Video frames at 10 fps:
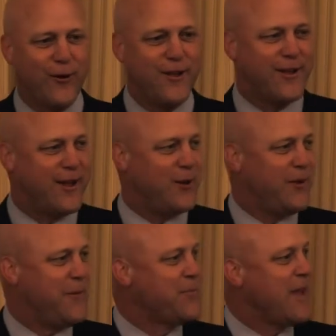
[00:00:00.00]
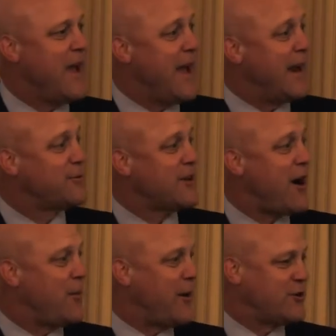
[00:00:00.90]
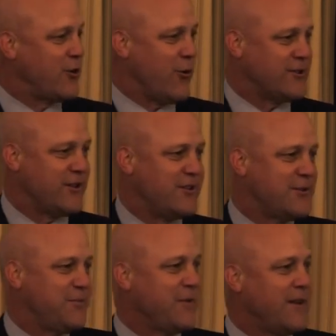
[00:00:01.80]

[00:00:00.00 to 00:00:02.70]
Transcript: What, are you kidding me? And I'm sorry about your Grizzlies.